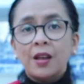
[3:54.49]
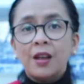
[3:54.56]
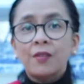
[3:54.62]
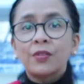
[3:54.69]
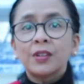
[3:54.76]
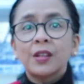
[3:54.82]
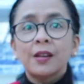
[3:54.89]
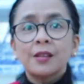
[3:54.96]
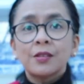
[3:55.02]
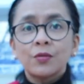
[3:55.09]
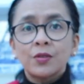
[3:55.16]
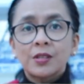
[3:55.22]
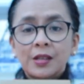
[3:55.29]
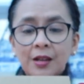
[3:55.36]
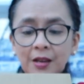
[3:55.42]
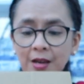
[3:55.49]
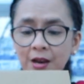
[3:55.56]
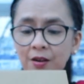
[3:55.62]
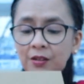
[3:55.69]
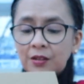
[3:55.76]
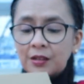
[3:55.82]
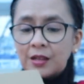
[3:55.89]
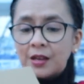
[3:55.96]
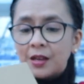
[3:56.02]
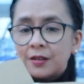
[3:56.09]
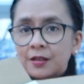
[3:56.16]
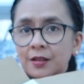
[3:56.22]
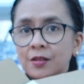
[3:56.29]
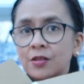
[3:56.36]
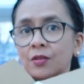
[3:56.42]
Everything is on sale currently,
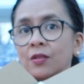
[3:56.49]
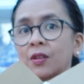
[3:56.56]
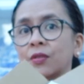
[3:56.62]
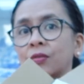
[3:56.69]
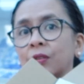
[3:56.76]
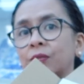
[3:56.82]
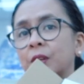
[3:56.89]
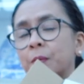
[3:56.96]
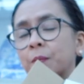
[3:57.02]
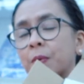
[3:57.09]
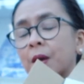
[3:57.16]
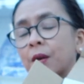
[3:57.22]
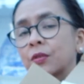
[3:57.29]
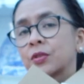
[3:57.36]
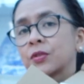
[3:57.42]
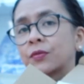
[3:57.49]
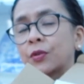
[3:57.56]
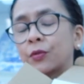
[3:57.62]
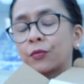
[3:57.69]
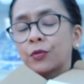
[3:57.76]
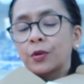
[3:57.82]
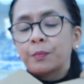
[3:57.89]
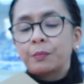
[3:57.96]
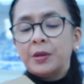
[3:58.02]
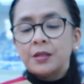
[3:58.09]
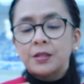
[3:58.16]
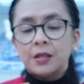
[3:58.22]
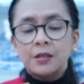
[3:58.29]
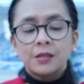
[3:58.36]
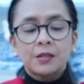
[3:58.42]
and this is only 15 pounds for 4
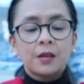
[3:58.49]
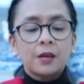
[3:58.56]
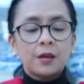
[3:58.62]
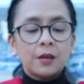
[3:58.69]
pieces.